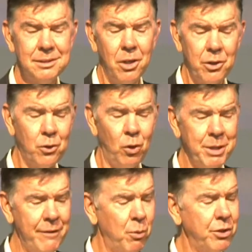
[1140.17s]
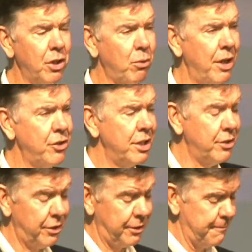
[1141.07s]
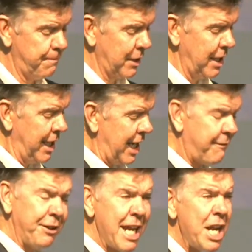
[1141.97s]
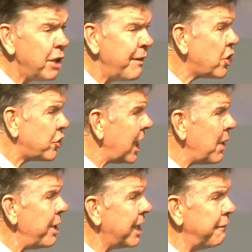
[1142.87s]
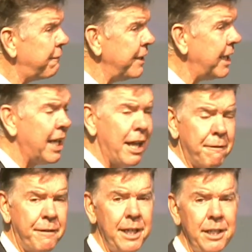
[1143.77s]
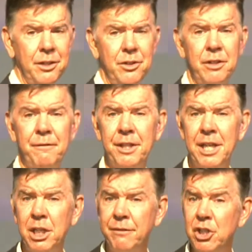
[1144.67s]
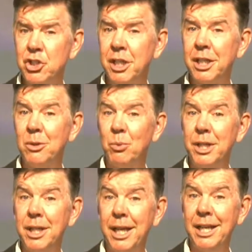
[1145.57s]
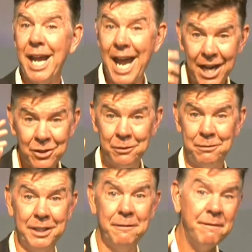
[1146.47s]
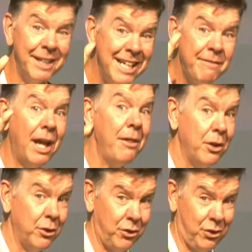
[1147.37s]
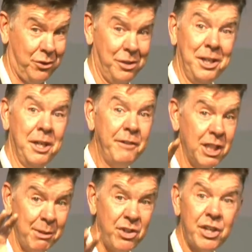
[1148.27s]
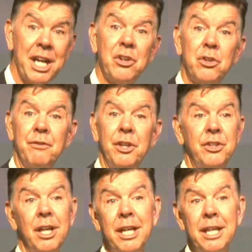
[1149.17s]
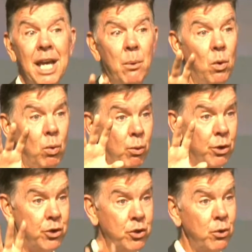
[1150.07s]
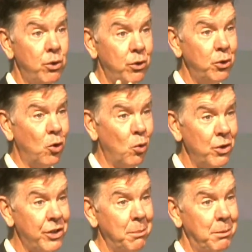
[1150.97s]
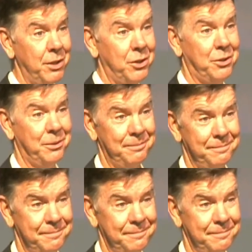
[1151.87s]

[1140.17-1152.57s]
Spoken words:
God has called me heavenwards in Christ Jesus. If at the end of each day we can forget our failures, if at the end of each day we can actively forgive others for the mistakes of the day, that will reduce your resentments.